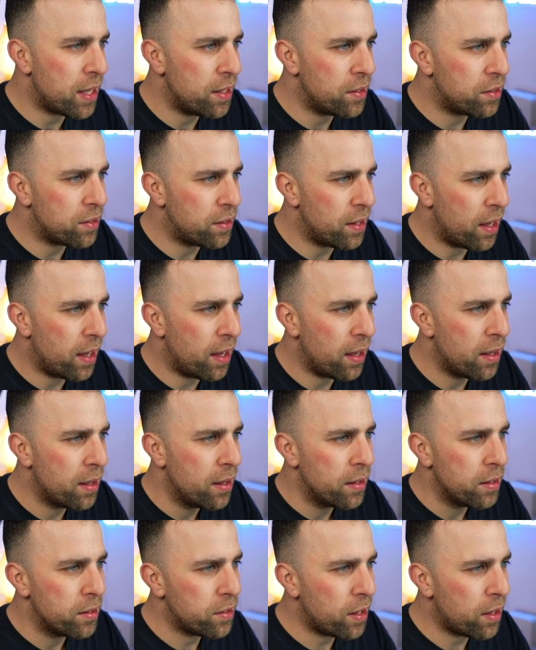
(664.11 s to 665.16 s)
is the
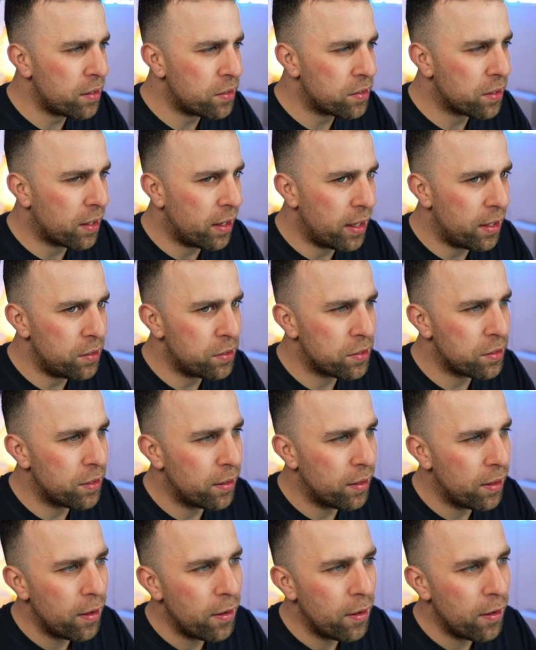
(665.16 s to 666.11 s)
task list